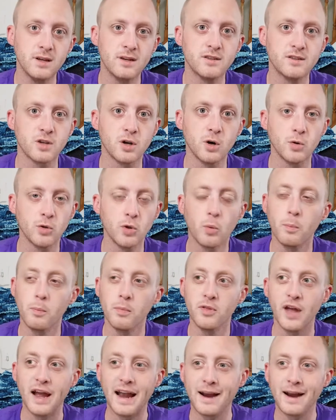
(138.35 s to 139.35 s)
So
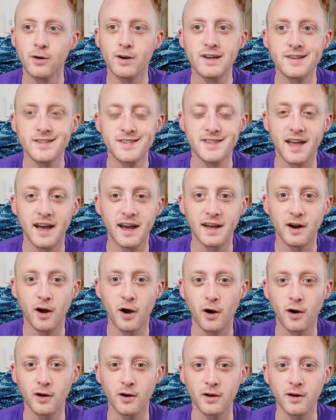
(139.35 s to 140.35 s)
the areas that
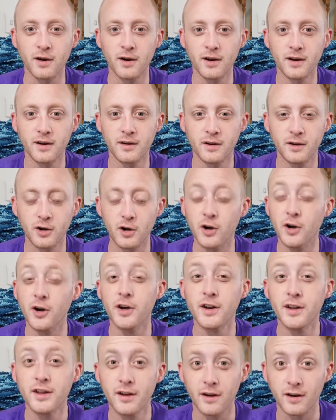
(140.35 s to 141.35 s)
are
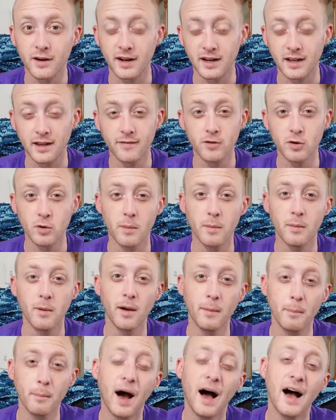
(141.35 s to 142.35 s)
good are going to give you
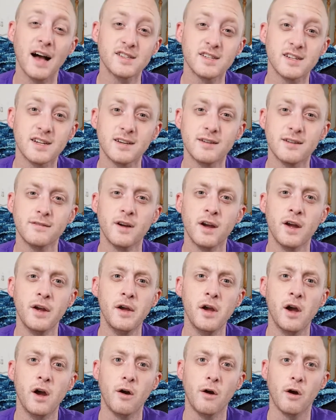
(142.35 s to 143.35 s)
a positive,
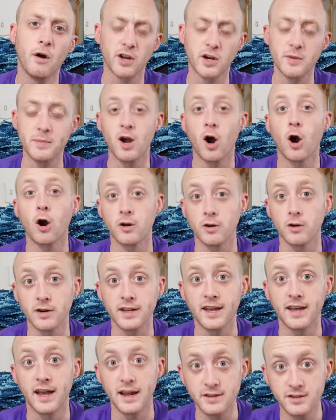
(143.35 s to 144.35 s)
are going to be harder
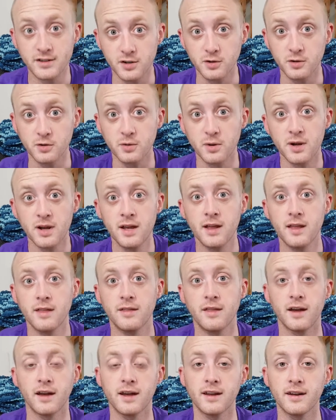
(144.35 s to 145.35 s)
to get to
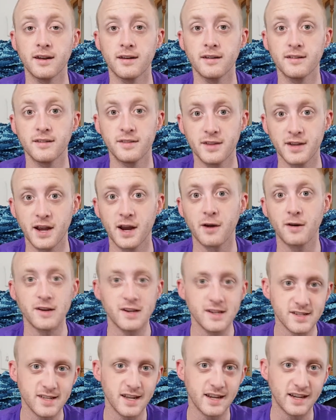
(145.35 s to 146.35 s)
than the
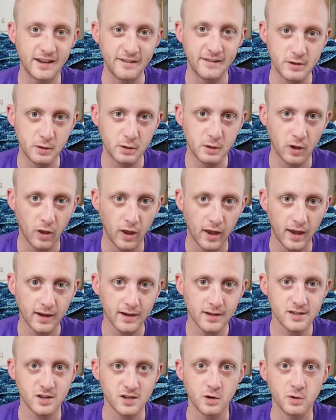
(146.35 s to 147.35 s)
areas that give you
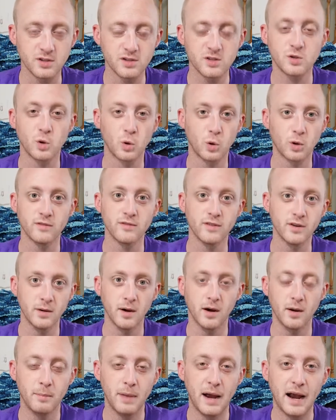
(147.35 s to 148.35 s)
Clank. So it's sort of
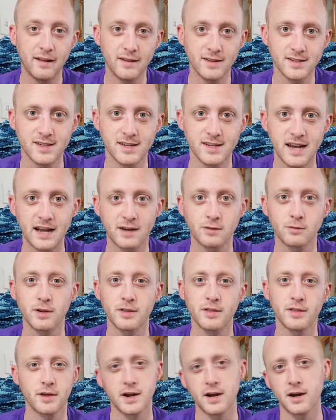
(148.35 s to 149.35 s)
a balancing act
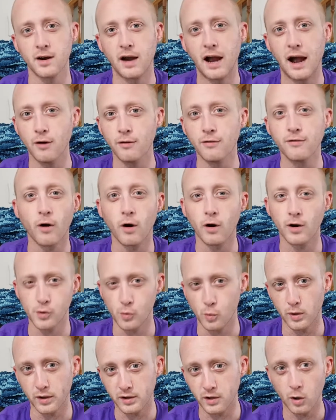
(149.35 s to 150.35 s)
right there, how far
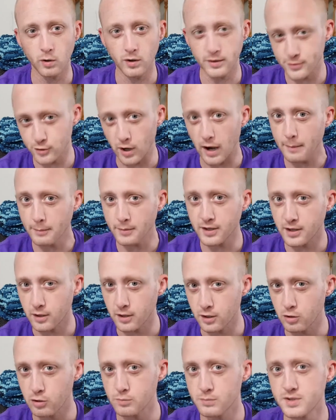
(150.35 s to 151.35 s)
you want to go to drop the
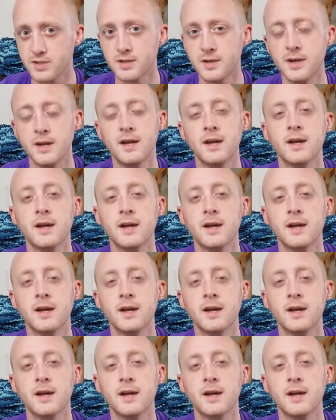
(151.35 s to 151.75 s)
cubes.